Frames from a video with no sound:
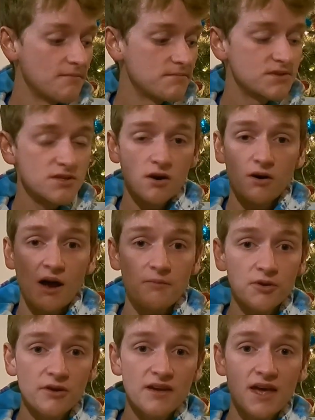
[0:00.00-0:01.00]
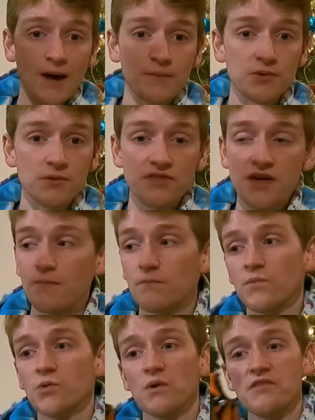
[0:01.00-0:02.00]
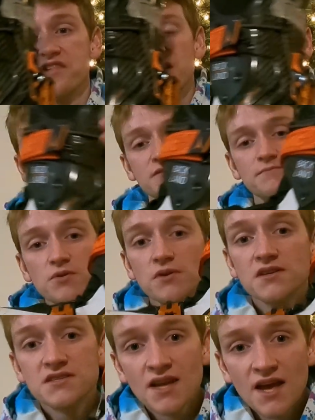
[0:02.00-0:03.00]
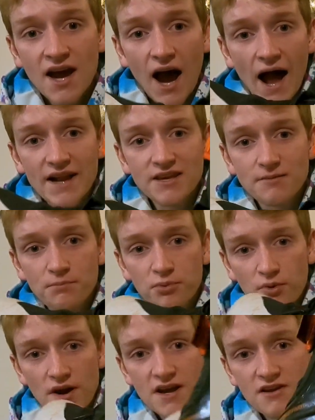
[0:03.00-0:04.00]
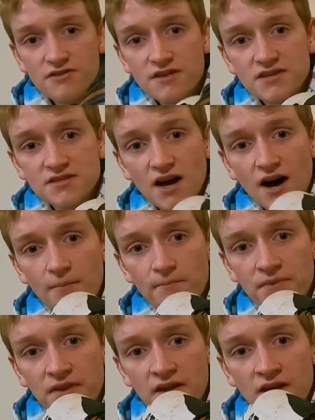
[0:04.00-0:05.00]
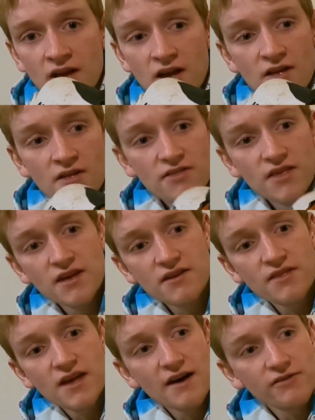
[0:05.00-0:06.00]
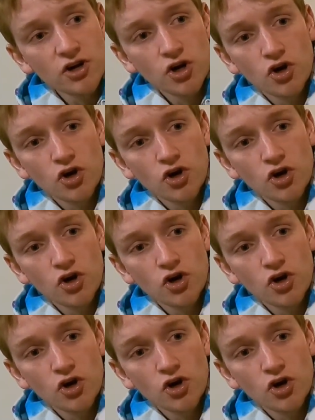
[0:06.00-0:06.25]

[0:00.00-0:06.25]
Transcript: So I'm really happy with them. One thing on this boot is I did break this, they have a